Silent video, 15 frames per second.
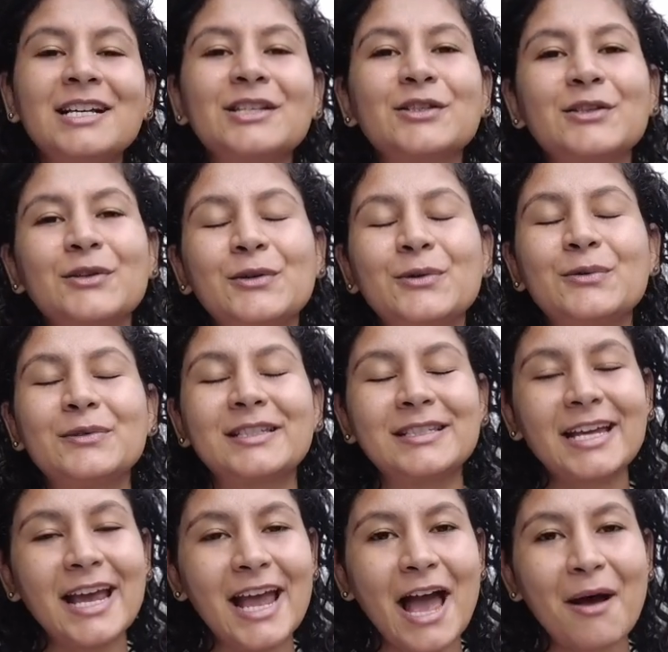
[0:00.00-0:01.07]
So
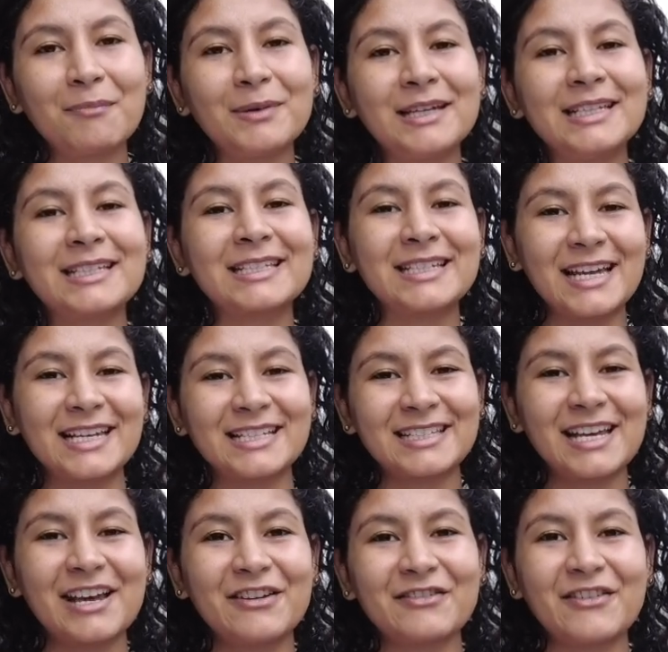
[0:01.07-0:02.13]
stay happy, stay
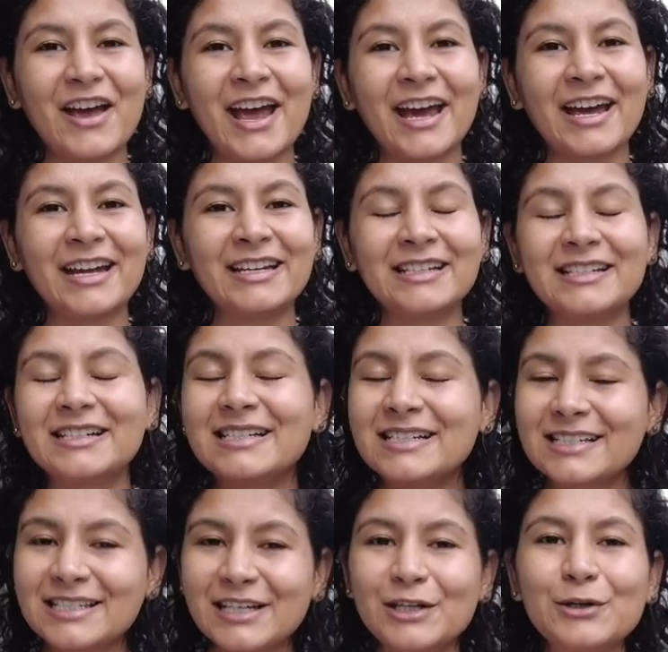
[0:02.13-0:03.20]
safe, and
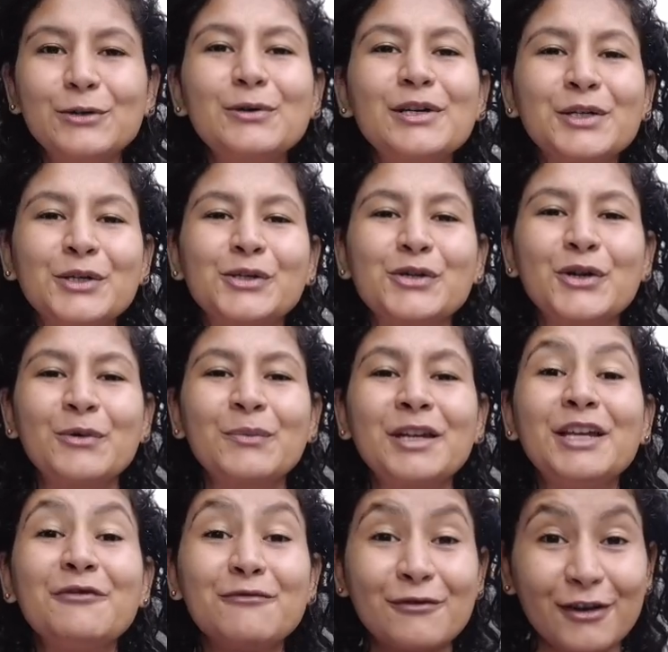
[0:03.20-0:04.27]
see you in
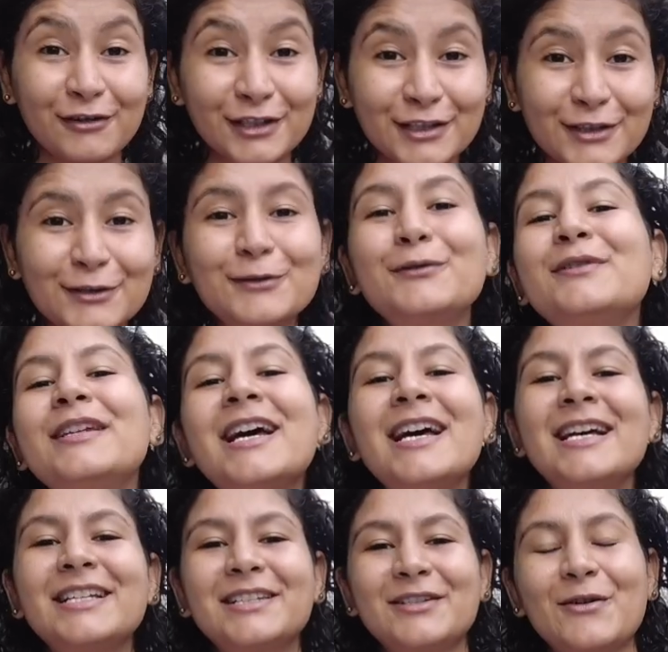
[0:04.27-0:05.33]
Germany very soon.
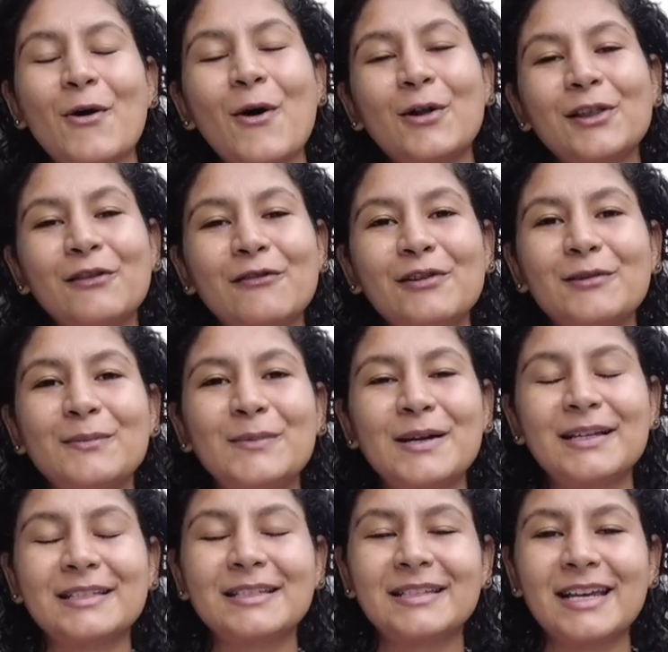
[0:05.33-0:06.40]
So all the very
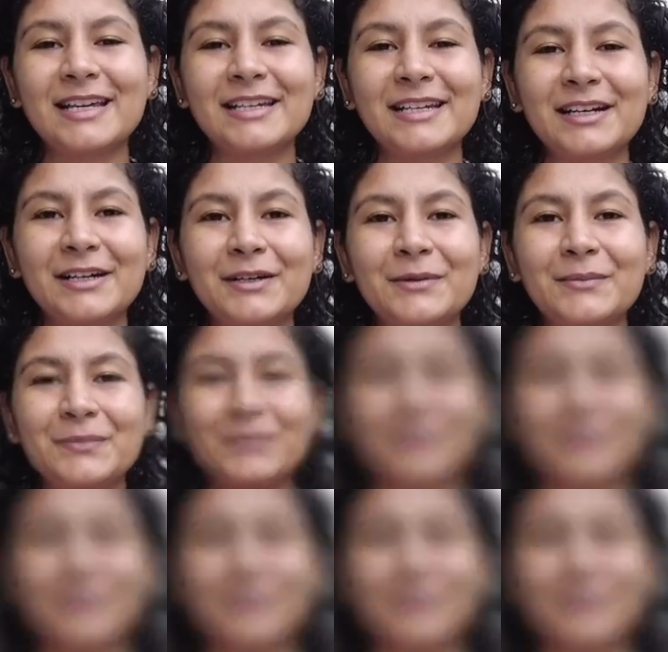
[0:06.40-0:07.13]
best. Take care.